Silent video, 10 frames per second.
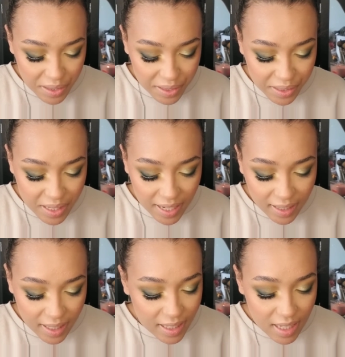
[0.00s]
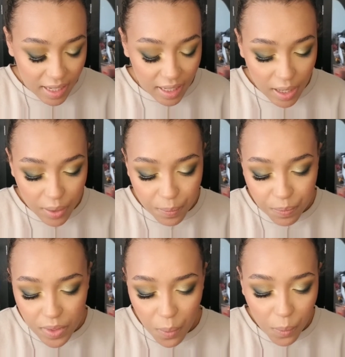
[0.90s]
They're saying things like,
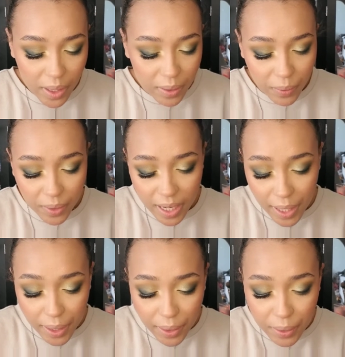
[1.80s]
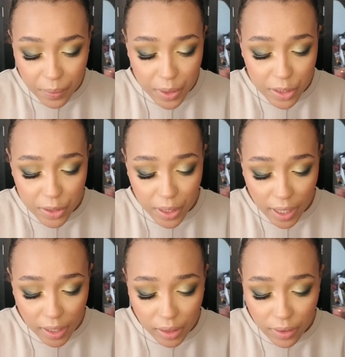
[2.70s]
we don't care, we're just
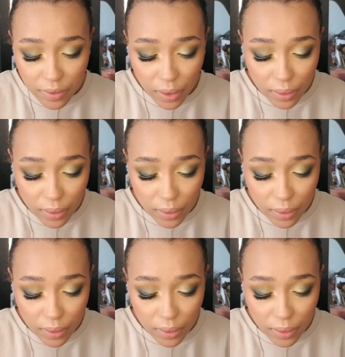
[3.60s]
trying to live our